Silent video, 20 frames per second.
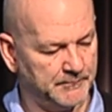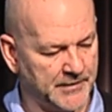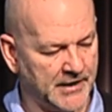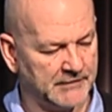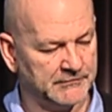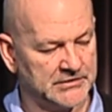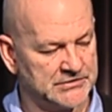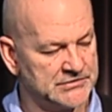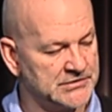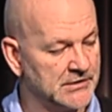
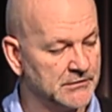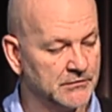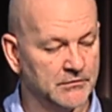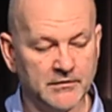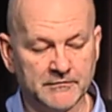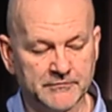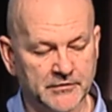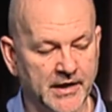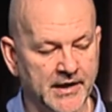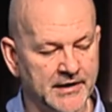Having said
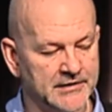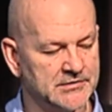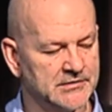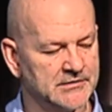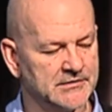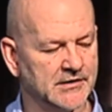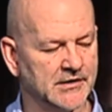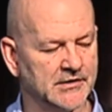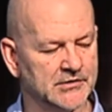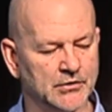all of that,
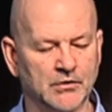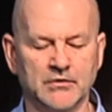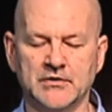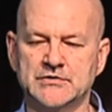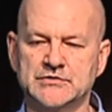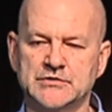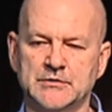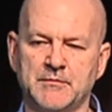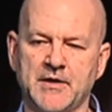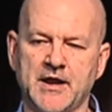our
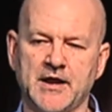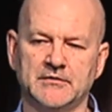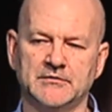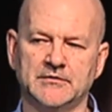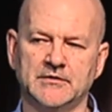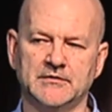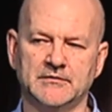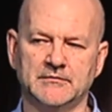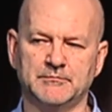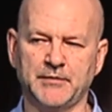knowledge
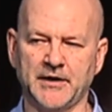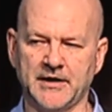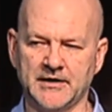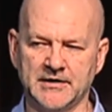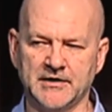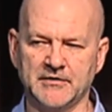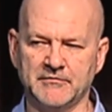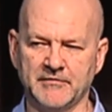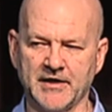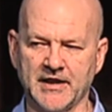about the
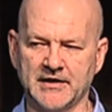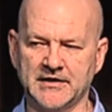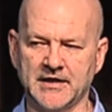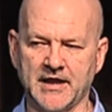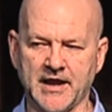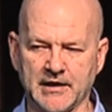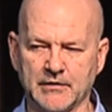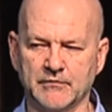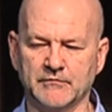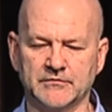Paleo
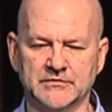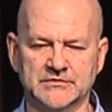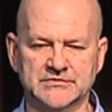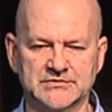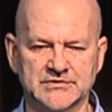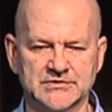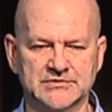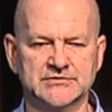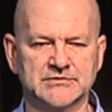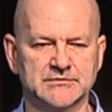Valley aquifer
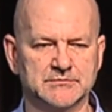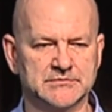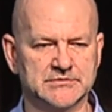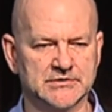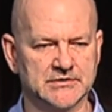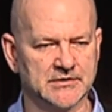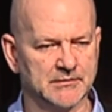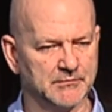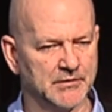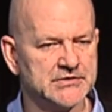systems
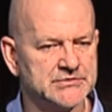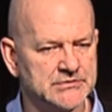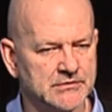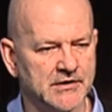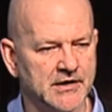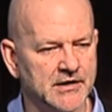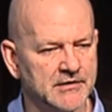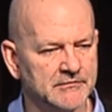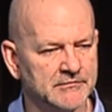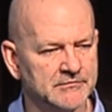in the
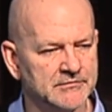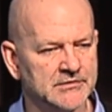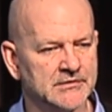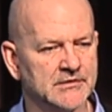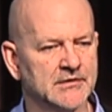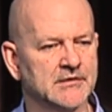Musgrave